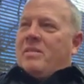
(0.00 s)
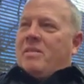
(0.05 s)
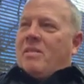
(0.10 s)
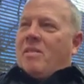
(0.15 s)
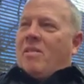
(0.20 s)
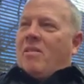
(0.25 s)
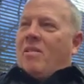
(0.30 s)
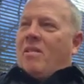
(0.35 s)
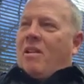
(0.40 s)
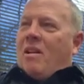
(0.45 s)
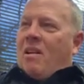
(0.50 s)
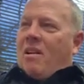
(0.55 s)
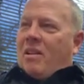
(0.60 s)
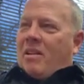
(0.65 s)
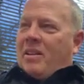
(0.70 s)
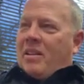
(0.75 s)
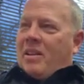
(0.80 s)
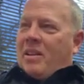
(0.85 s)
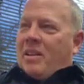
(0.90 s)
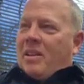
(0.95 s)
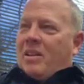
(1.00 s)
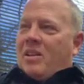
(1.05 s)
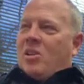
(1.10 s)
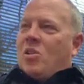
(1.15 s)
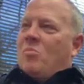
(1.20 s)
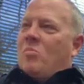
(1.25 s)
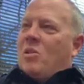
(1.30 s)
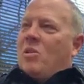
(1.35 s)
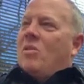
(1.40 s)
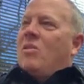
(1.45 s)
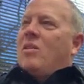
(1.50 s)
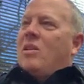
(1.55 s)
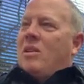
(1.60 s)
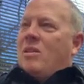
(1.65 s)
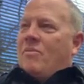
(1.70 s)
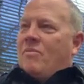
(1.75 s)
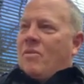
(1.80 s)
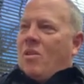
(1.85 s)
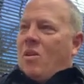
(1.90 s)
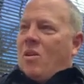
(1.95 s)
are locked in community
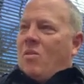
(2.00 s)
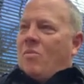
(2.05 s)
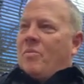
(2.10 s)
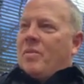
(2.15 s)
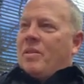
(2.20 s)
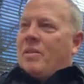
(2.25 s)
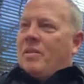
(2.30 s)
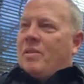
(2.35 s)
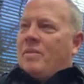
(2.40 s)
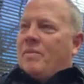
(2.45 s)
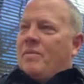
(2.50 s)
involvement.